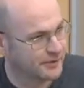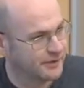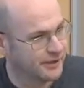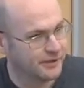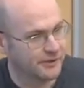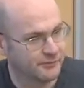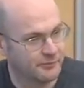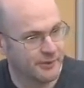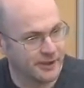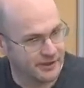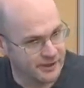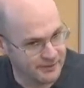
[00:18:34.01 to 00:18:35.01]
It could,
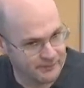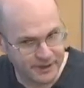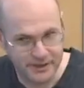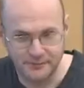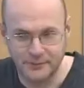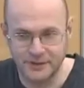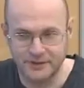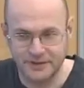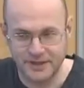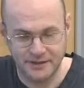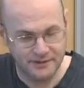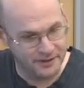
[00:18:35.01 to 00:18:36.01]
it needn't be computers,
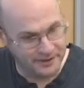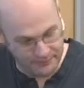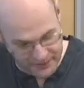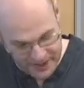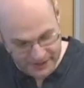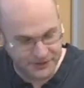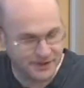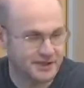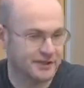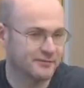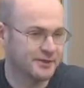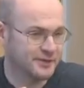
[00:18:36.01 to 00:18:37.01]
it needn't be edges. It
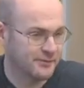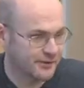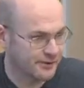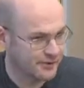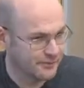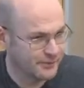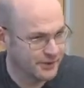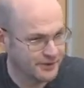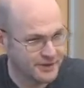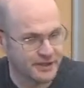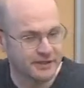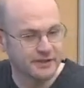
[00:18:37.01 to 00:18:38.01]
could be something on a
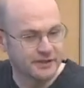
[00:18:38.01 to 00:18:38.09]
computer.